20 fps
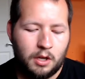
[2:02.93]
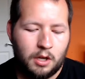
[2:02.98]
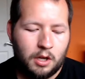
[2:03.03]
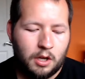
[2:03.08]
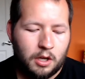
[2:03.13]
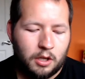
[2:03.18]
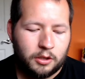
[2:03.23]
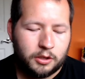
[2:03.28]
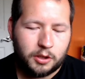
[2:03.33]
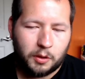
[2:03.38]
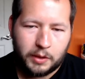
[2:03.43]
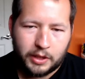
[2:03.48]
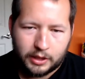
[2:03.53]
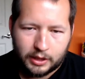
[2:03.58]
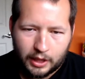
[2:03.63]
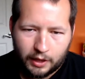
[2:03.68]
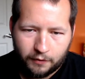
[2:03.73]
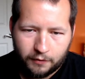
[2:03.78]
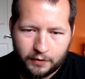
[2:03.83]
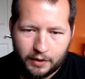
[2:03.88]
So he
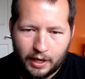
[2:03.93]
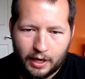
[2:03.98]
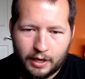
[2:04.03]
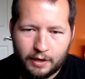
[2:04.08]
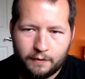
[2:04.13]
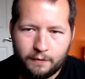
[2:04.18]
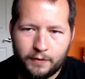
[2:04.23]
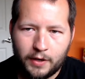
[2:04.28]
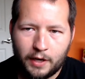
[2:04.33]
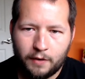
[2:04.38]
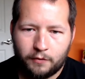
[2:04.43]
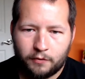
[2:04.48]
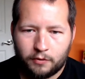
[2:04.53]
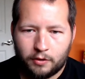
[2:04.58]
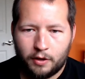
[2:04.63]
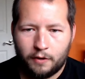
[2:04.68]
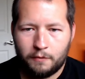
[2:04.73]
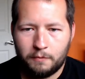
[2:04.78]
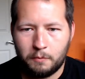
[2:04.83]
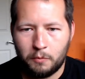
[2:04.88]
left that in favor
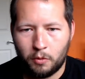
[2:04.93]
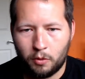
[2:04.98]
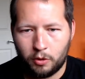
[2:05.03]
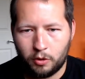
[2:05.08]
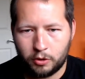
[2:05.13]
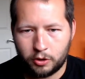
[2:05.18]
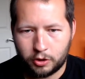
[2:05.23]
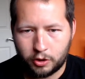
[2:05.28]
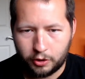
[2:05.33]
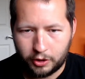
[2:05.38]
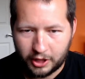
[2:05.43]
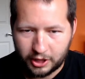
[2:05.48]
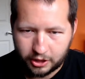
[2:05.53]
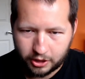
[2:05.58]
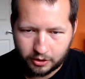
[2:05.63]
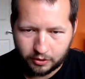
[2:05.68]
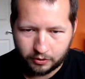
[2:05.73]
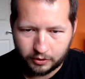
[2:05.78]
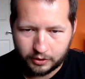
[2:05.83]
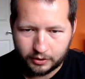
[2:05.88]
of more
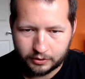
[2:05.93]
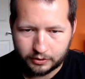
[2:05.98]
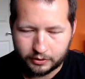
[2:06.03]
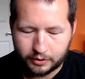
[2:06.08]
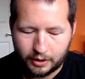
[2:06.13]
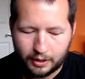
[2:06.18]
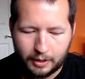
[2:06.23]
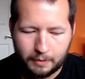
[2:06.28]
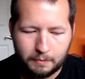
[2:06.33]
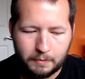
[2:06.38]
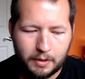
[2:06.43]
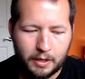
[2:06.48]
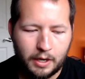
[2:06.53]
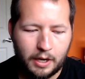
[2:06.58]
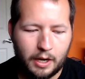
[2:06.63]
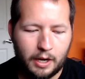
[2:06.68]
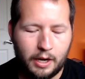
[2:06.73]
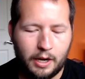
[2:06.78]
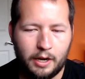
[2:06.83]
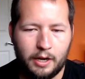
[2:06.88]
traditional Islam,
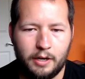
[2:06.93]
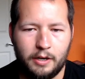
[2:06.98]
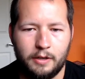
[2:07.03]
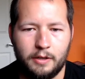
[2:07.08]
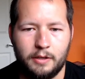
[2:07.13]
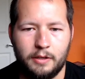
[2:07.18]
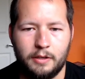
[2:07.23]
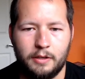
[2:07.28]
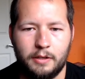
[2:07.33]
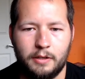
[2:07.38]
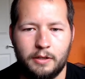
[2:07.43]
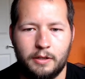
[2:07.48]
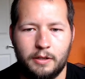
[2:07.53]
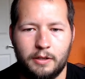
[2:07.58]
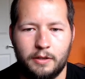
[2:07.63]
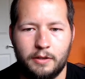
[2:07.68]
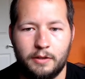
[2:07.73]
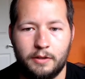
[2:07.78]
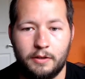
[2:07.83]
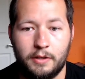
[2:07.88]
and
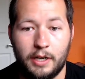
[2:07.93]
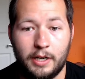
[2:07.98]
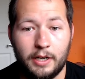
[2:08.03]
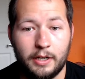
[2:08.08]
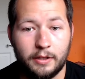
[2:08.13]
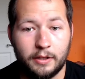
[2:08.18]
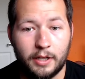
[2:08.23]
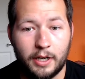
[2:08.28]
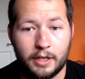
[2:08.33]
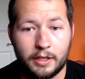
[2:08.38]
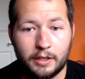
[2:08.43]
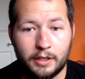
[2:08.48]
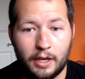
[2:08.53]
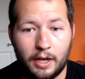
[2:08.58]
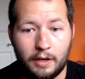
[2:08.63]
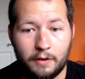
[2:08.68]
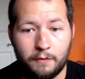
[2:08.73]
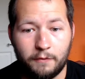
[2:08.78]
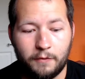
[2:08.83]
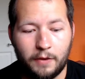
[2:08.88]
they didn't like that.
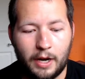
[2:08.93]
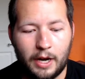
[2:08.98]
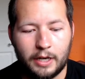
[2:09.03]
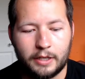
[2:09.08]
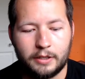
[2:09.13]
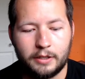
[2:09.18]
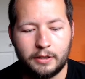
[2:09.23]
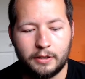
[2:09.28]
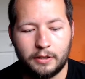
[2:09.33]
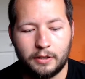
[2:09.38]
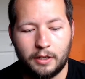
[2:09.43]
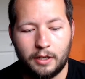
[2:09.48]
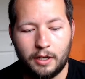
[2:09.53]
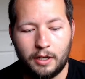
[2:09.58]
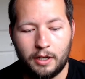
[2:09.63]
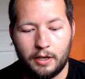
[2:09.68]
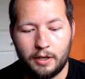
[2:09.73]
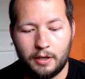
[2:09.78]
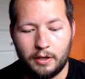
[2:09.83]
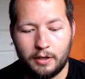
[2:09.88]
In fact,
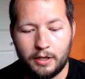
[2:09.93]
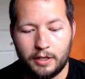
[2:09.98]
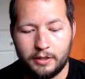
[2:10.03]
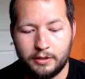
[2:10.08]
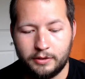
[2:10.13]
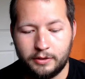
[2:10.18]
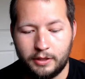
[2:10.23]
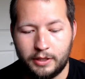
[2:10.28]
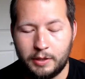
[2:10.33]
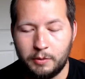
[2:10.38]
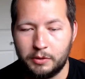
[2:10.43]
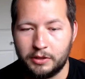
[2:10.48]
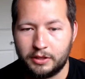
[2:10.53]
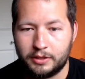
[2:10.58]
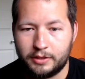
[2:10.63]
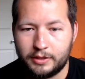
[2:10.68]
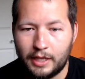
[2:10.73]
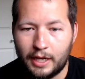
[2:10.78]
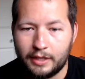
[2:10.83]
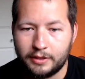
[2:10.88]
he was
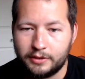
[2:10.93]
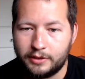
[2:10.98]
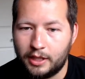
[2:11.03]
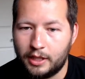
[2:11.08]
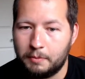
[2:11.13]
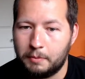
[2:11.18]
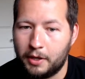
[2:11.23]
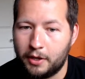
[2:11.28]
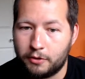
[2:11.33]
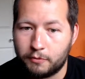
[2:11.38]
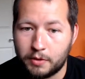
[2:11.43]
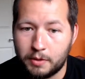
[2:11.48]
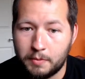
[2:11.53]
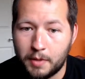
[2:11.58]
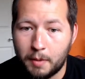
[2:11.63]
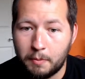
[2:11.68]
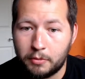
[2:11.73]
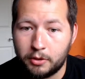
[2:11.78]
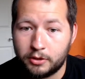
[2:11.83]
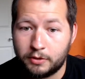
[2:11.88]
assassinated by three
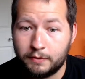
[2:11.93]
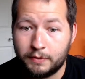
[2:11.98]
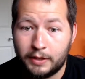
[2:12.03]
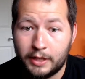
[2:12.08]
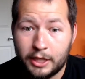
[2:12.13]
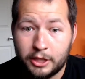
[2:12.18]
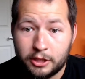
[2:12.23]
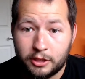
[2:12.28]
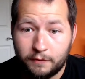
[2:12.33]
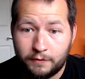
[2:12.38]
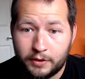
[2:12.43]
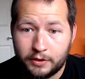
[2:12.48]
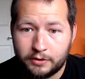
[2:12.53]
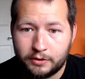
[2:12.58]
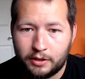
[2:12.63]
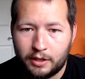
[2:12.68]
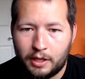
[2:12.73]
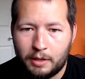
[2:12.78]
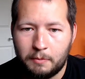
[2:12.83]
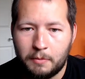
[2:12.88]
members of the Nation of
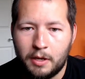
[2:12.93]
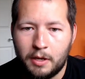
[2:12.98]
Islam.